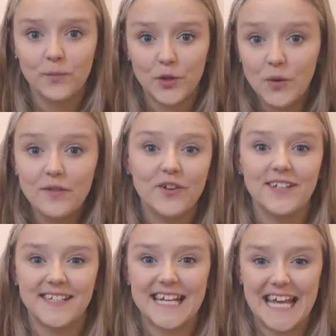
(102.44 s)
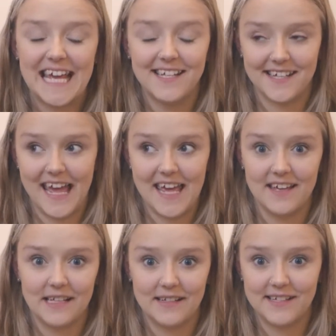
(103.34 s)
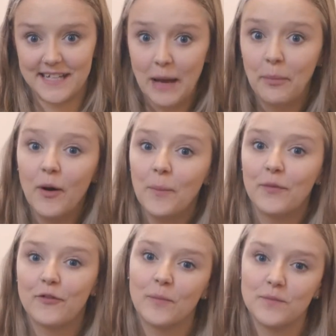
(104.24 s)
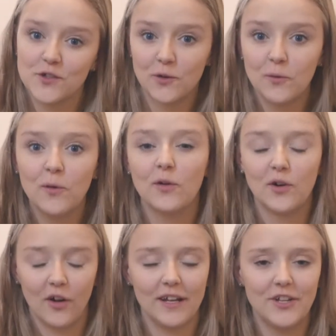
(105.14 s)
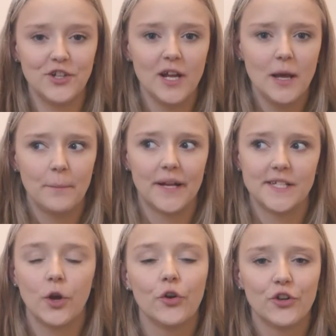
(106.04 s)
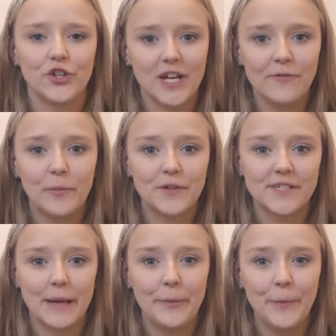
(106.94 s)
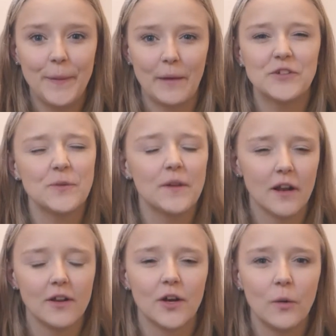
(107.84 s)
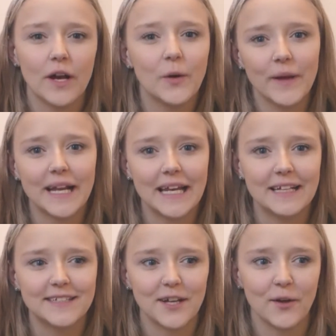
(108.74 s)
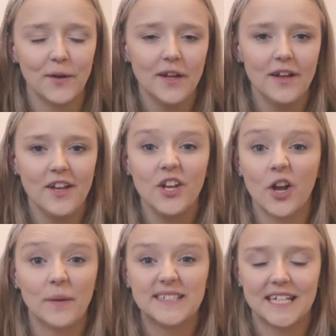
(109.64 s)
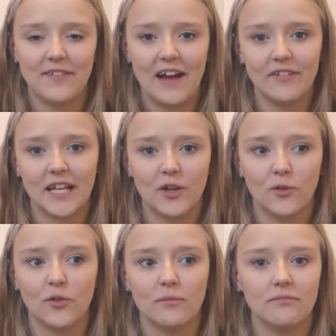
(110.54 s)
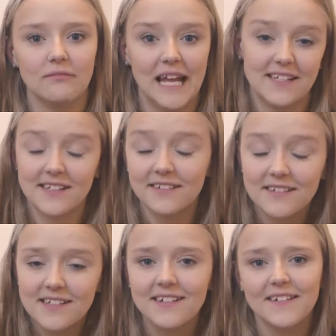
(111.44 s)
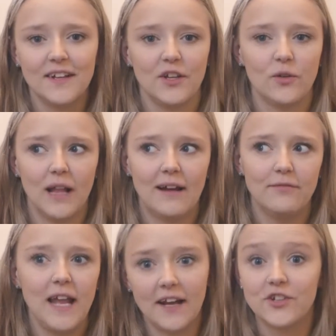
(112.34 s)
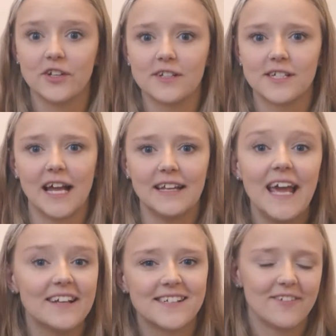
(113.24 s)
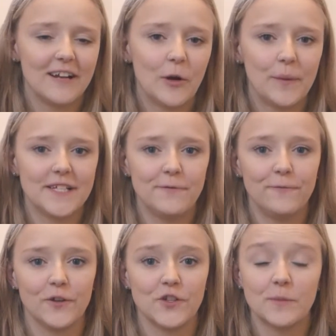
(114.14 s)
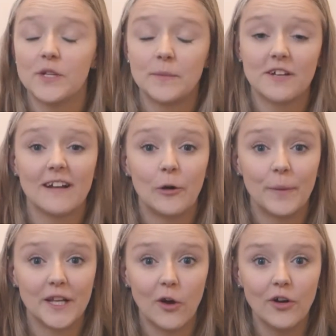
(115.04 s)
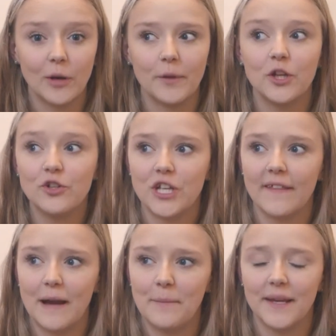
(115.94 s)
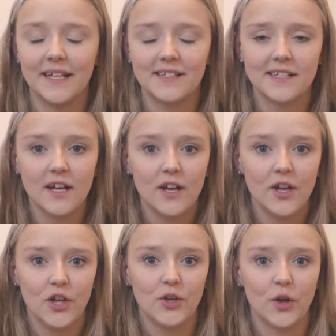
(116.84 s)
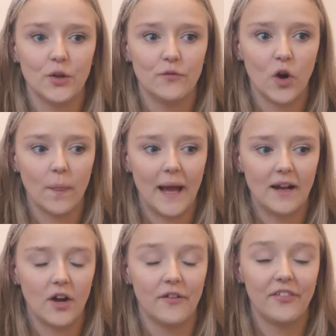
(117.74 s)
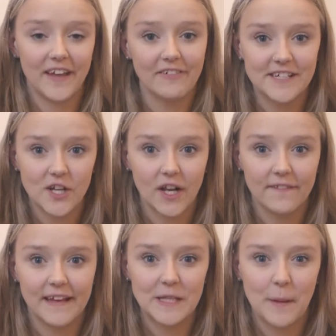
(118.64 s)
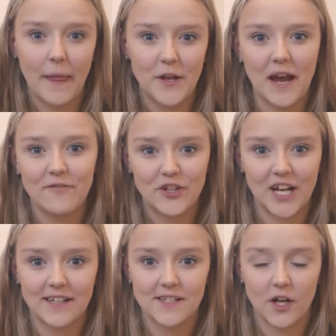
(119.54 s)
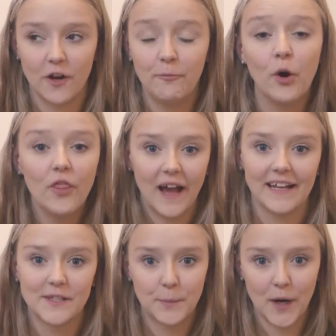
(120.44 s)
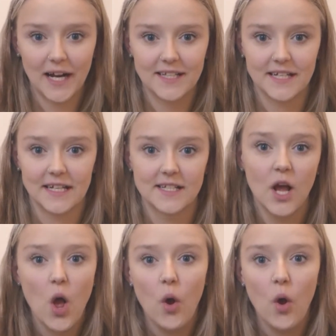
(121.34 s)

University is a step up from school or college, but it's not an unachievable step up, and that was something I learned quite quickly. So, you know, instead of having your lessons, you'll have lectures. And yes, they're a little bit different. Sometimes they're a little bit longer, but usually that means, you know, you've got that kind of theory side of things, but then you have the chance to kind of put that into practice.